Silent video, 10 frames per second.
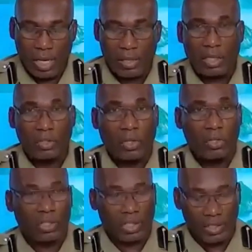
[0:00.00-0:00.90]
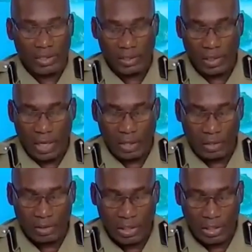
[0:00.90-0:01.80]
and that all the cases are
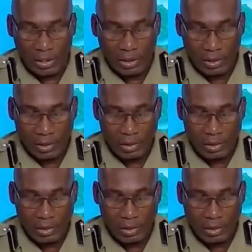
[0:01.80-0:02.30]
contained